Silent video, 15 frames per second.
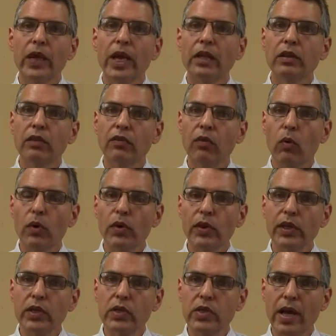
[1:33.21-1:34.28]
And the
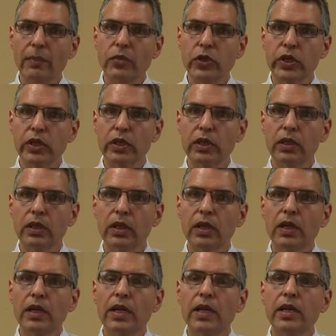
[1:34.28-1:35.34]
fourth exception
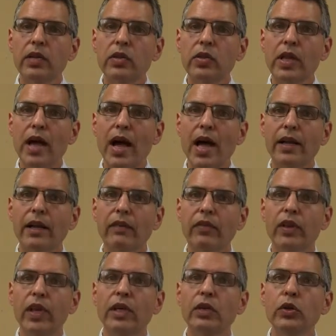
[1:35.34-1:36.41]
is that if
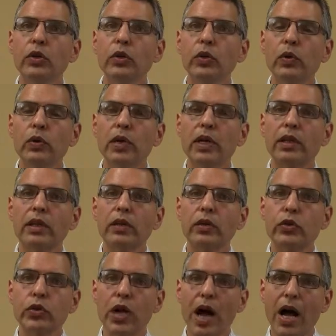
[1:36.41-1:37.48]
they knew that their
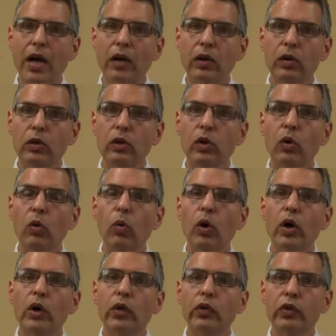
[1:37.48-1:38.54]
child
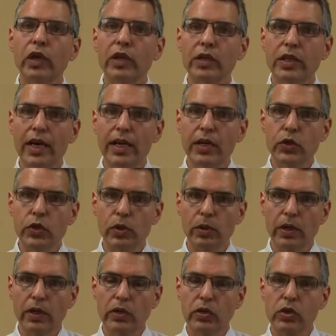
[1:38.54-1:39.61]
was
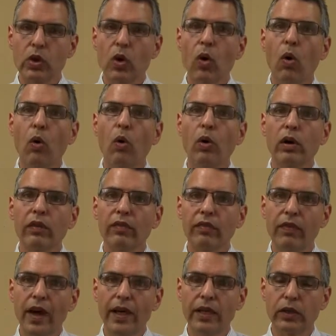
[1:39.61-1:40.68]
dangerous or a
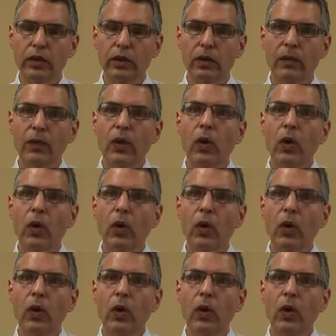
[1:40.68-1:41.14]
fighter